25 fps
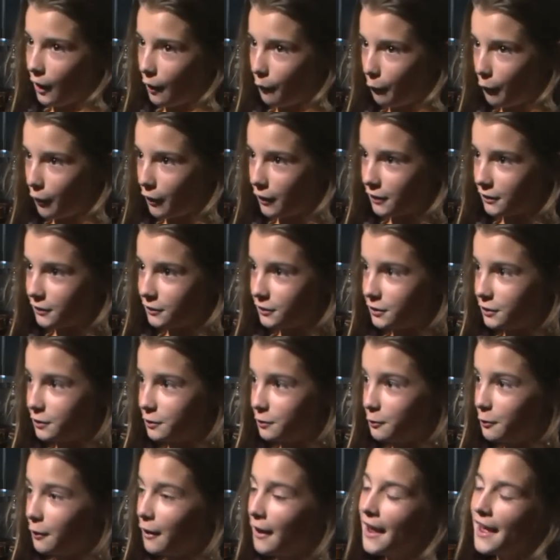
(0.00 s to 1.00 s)
I want to
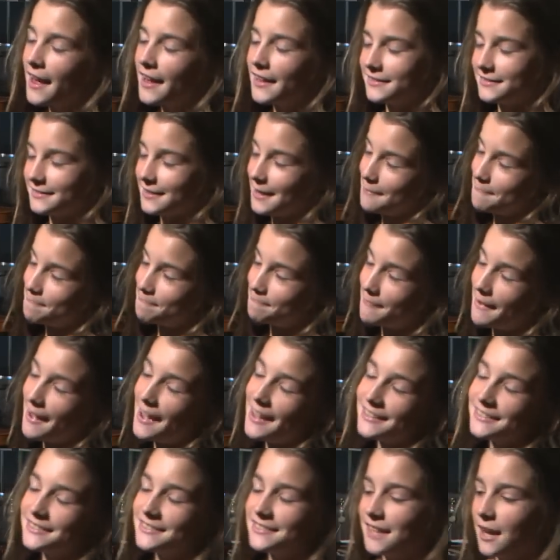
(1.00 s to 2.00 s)
do is let
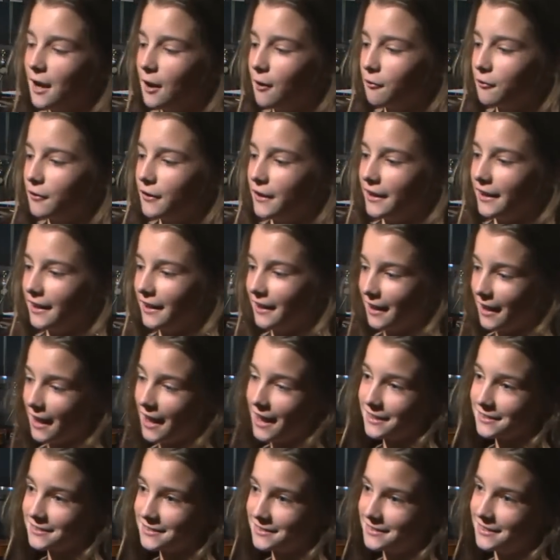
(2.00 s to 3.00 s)
myself get
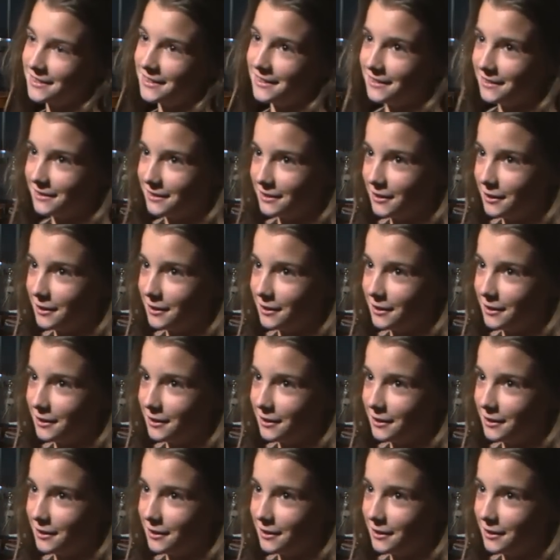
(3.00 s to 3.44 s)
lost in